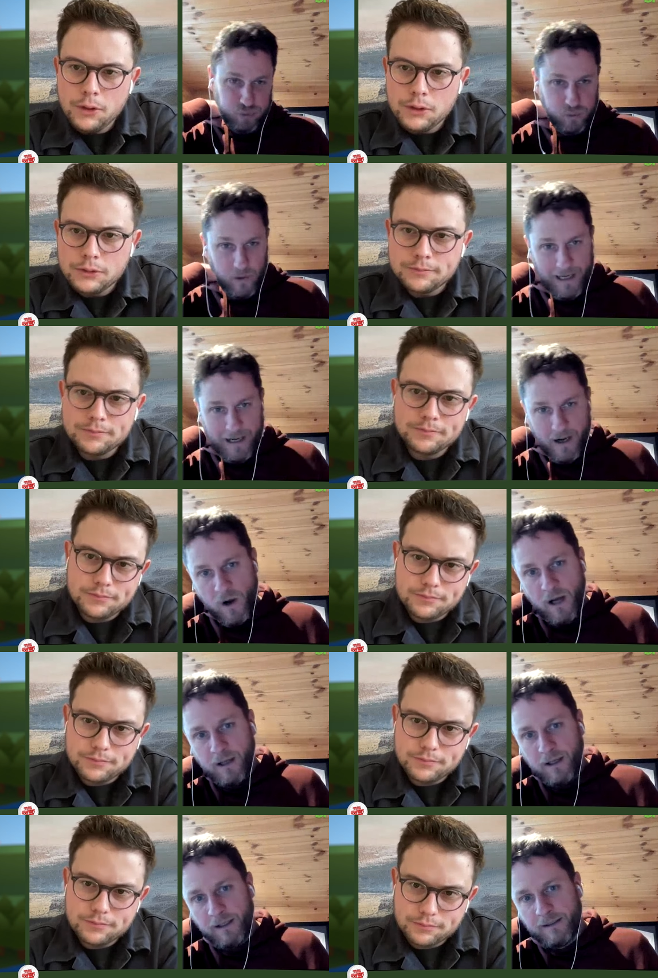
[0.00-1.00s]
Speaker 1: Well,
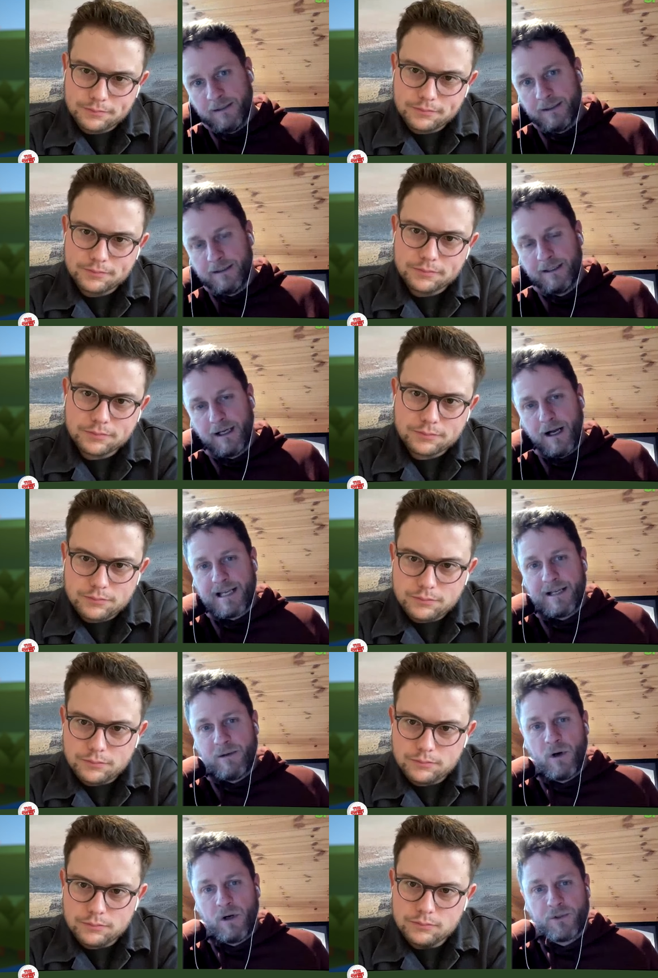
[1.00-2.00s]
I'll tell
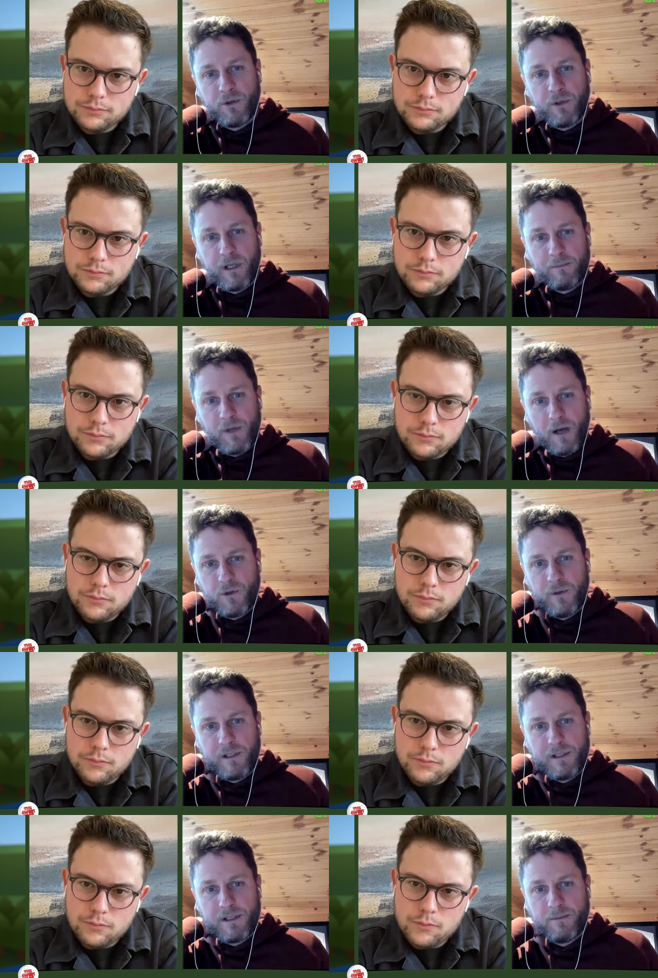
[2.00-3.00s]
you what I'm doing. I'm I'm
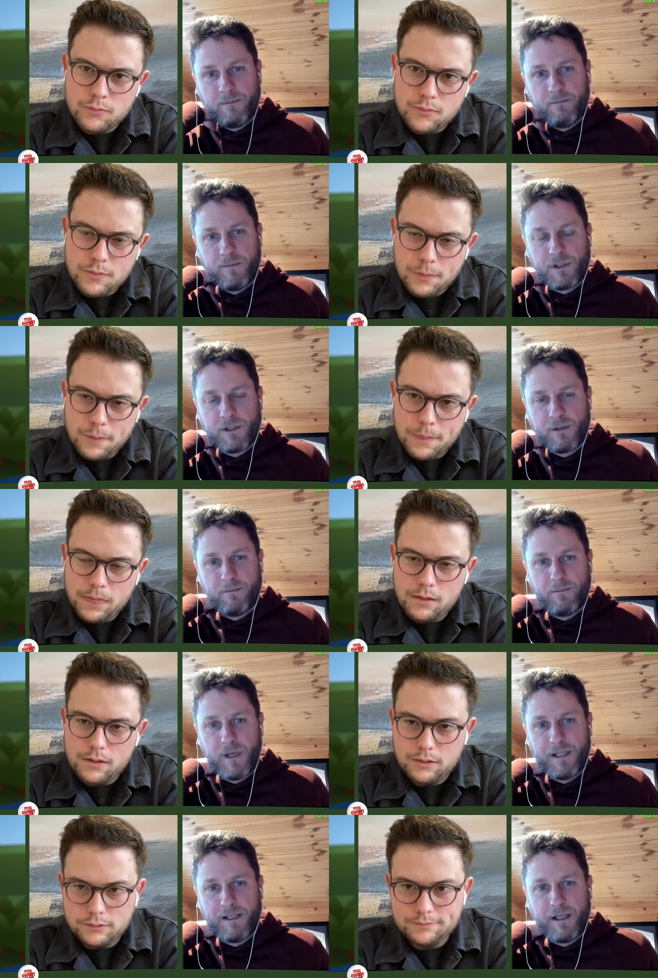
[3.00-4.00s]
doing some some
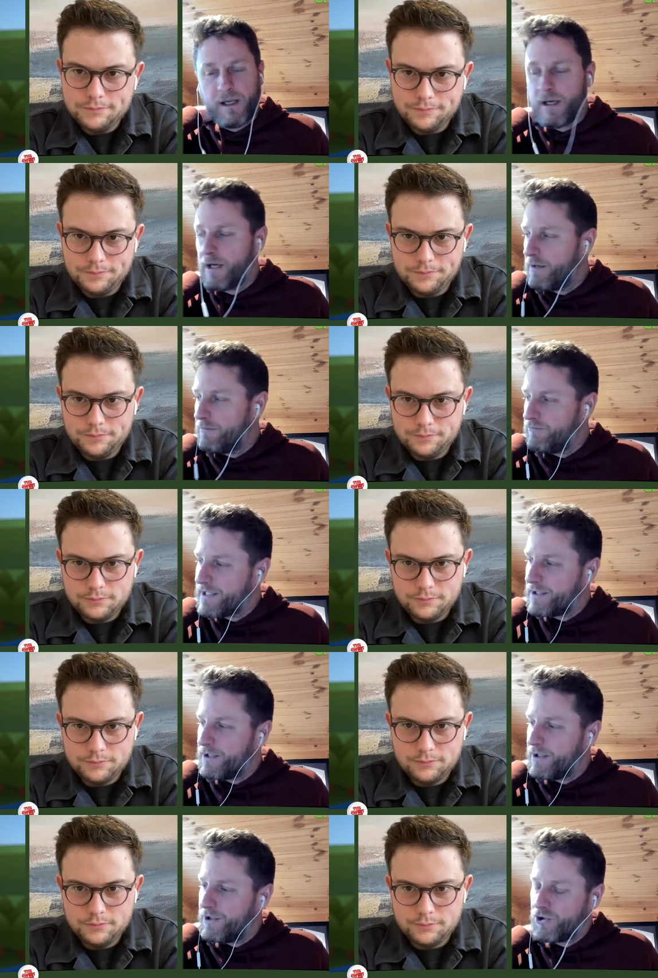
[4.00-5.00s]
uh,
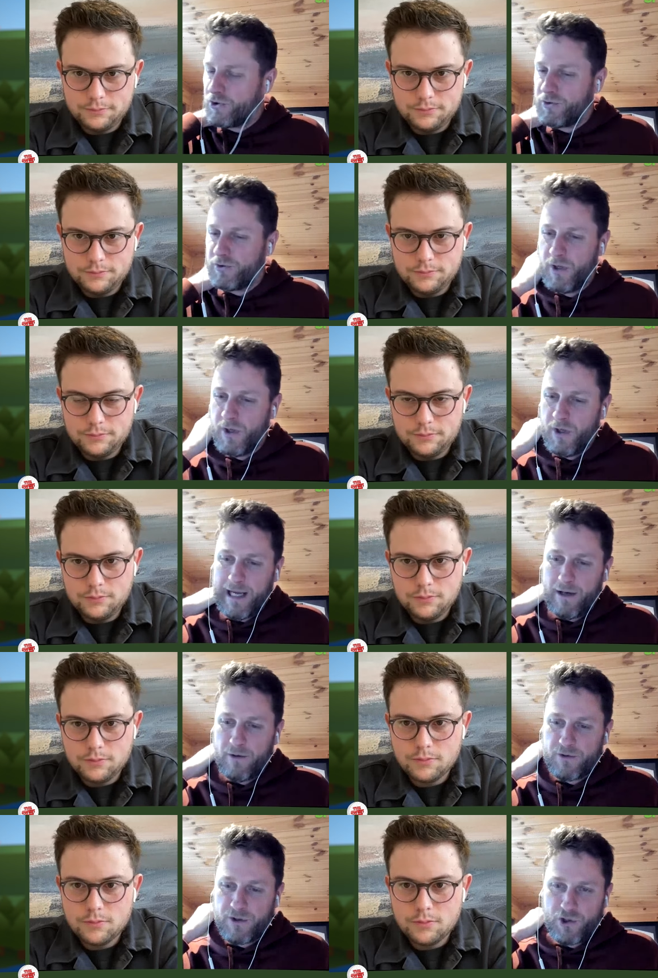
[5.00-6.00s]
research on
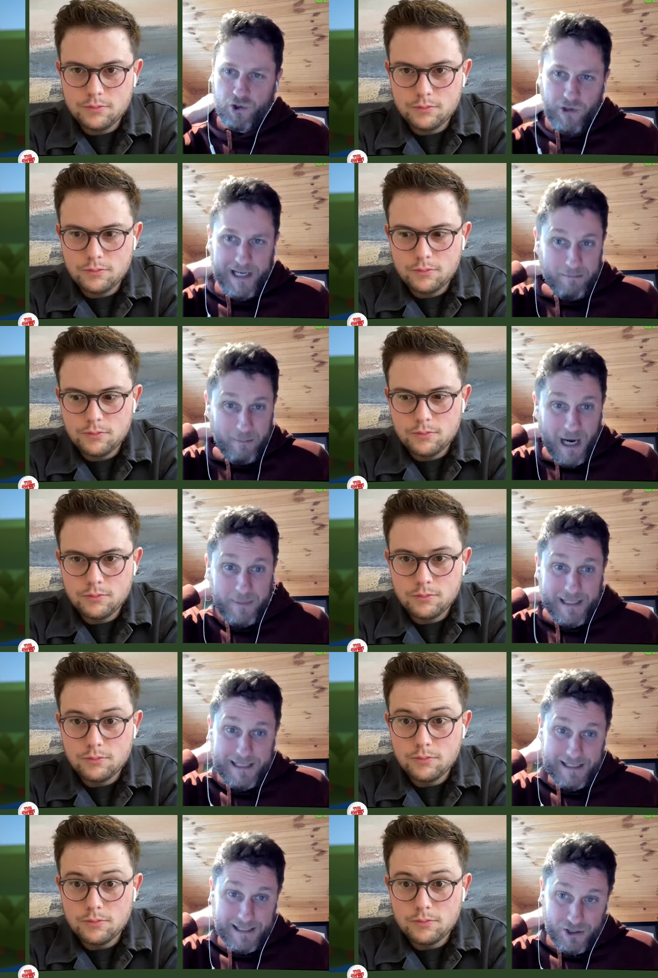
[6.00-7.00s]
how to train
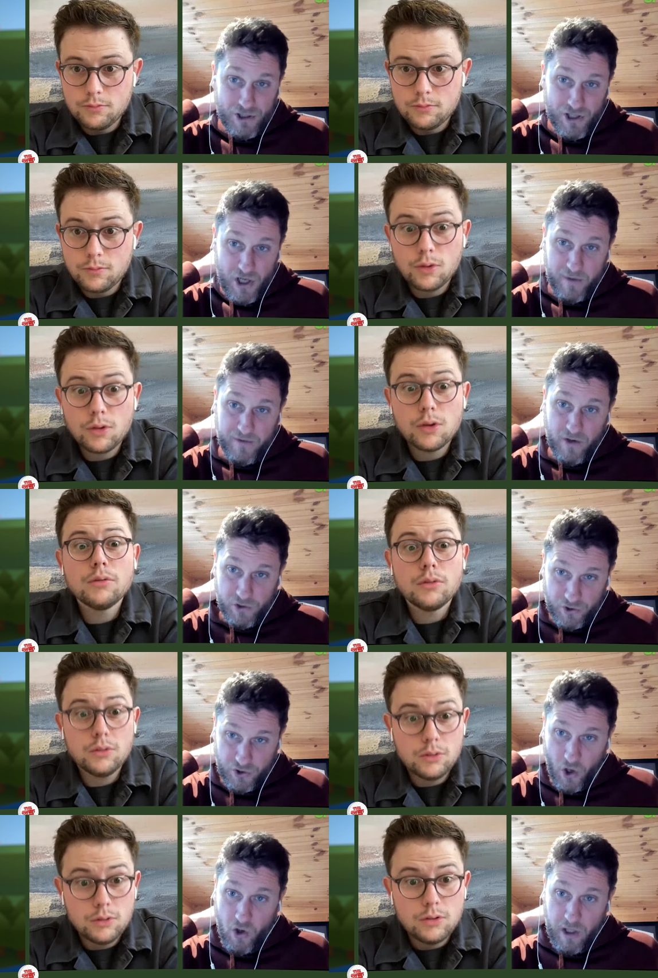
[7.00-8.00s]
puppies because you know we've got a
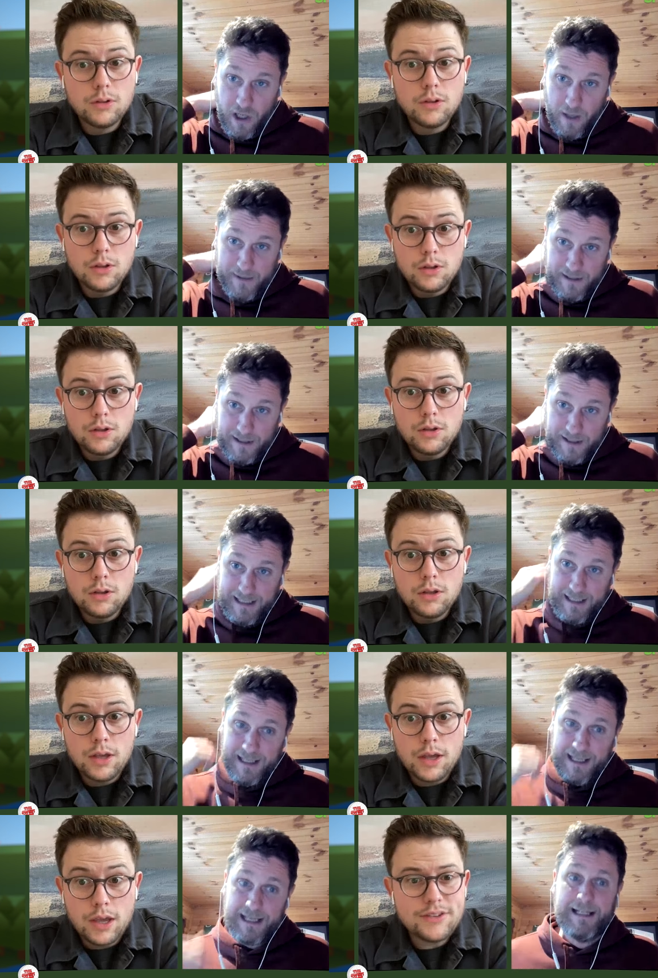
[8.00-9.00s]
dog coming. Did I tell you
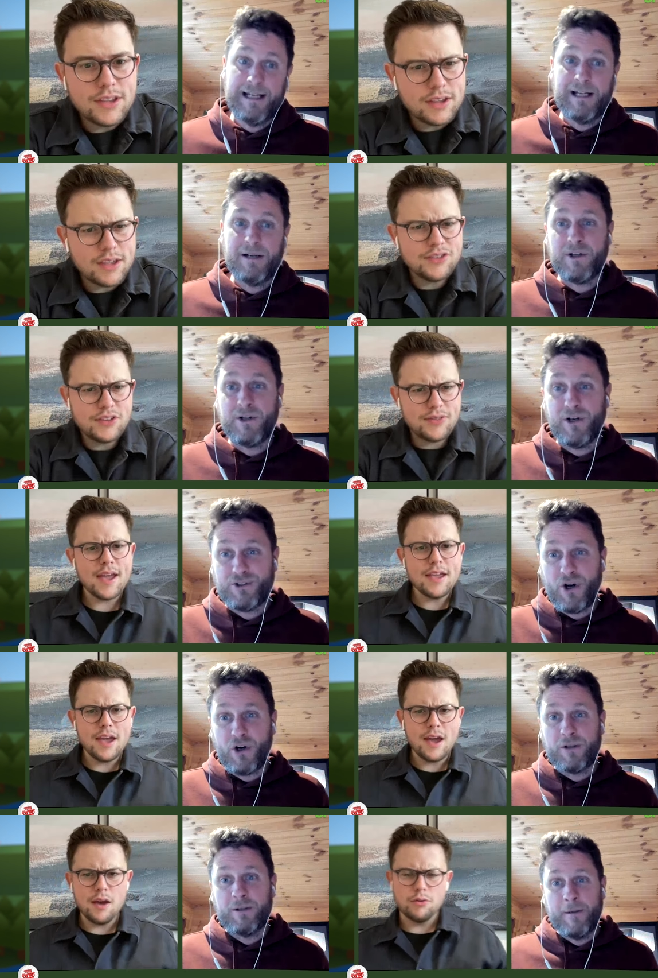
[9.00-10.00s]
that? Is it is it there
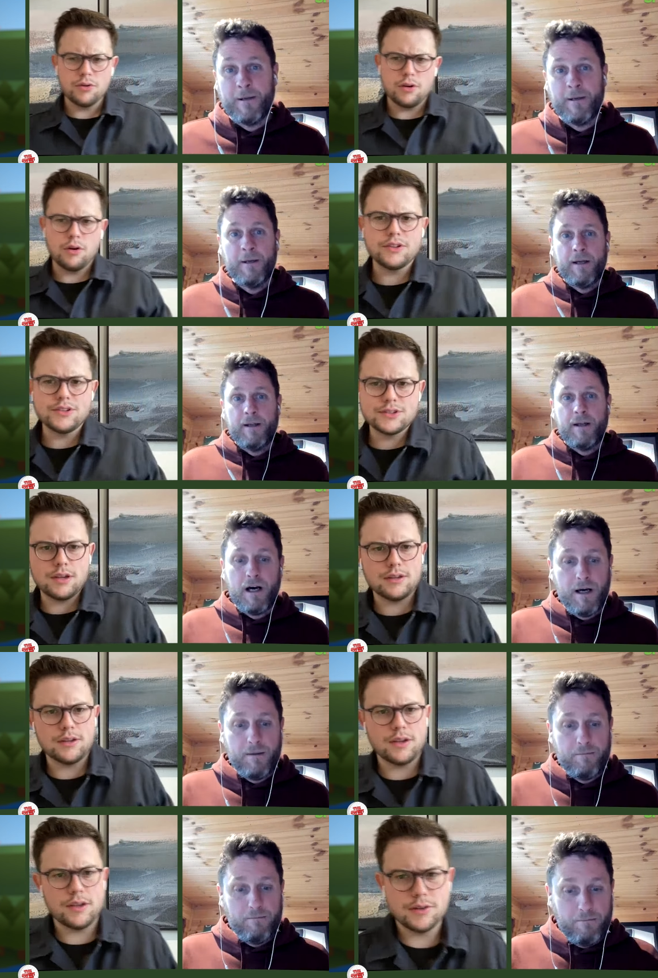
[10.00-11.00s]
dog, yet, or, or it's
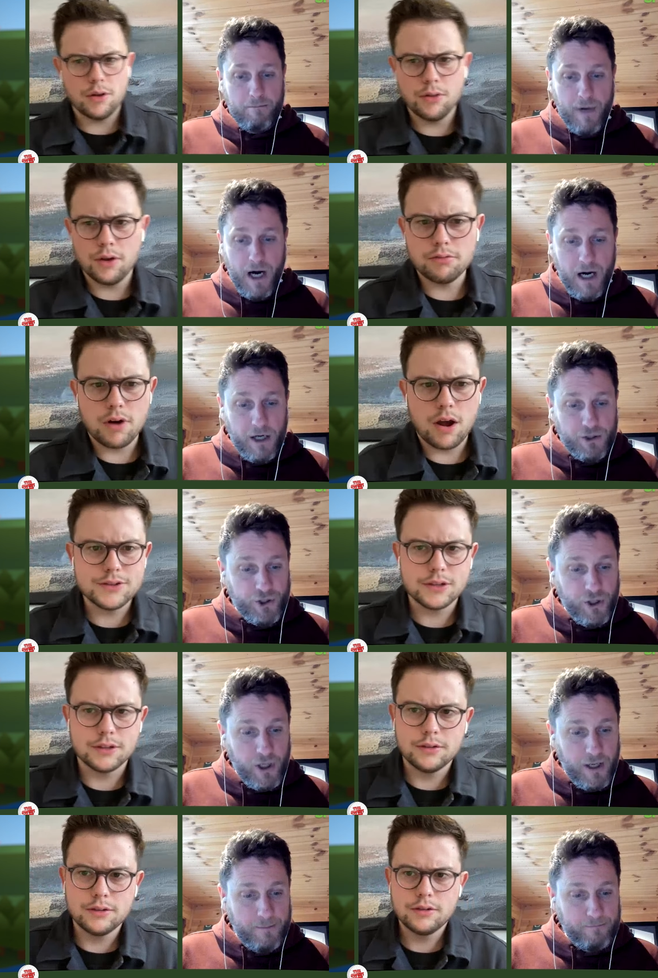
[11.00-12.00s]
um, it, it, March
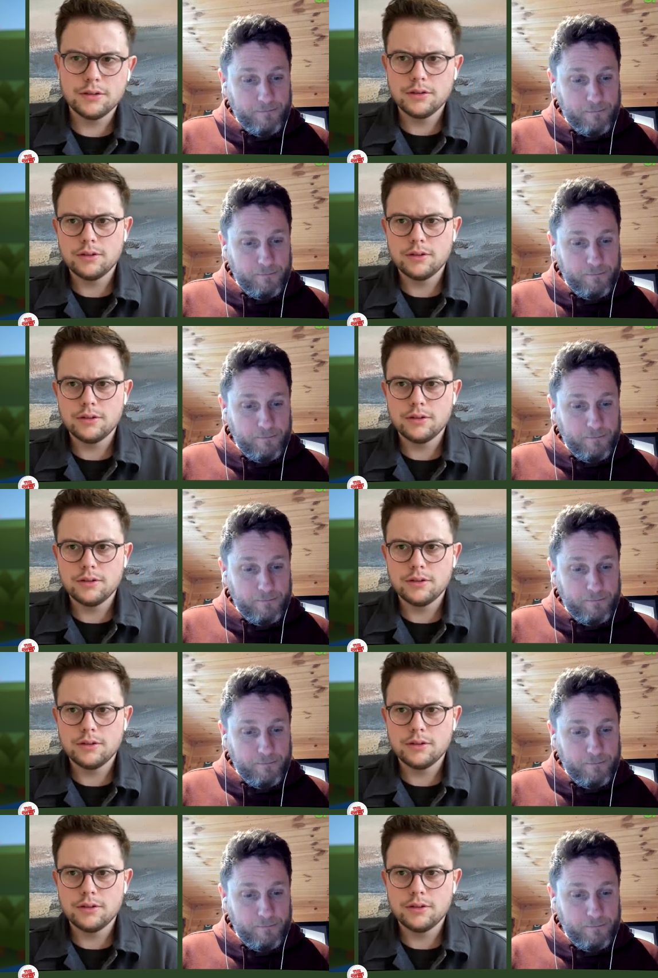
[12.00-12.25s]
um,